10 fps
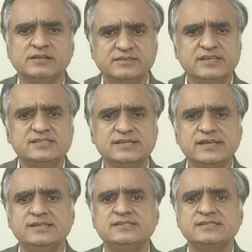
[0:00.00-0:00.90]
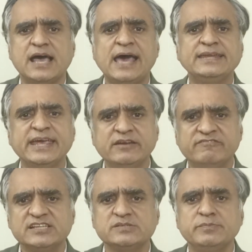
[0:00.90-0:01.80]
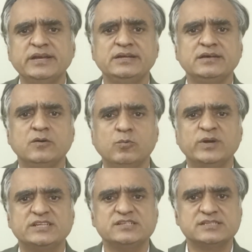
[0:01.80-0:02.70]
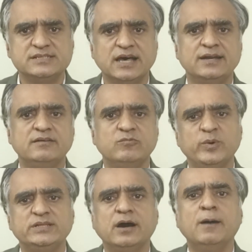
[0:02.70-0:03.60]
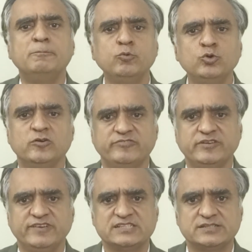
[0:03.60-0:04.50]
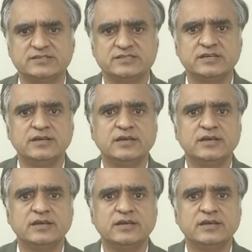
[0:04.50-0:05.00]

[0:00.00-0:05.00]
This is an investment which is done with a pool of investors.